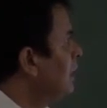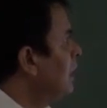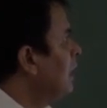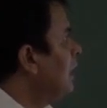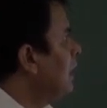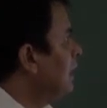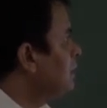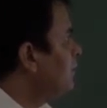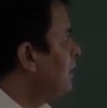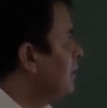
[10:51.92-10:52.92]
As
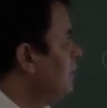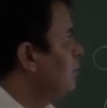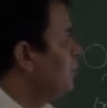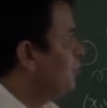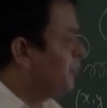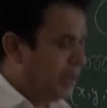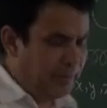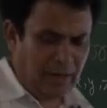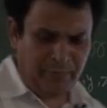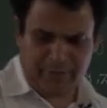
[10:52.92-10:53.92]
far frame of
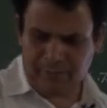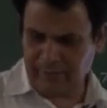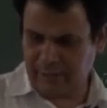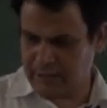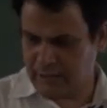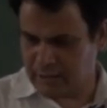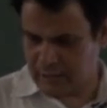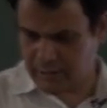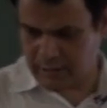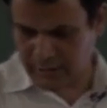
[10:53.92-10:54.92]
reference is
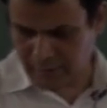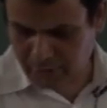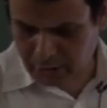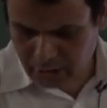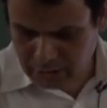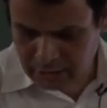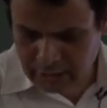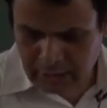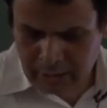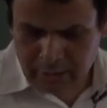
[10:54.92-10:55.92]
concerned, because
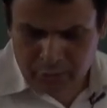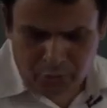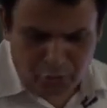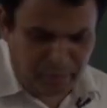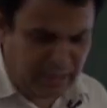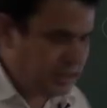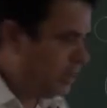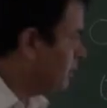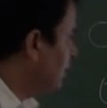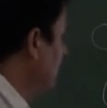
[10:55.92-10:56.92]
to measure
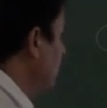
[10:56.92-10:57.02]
the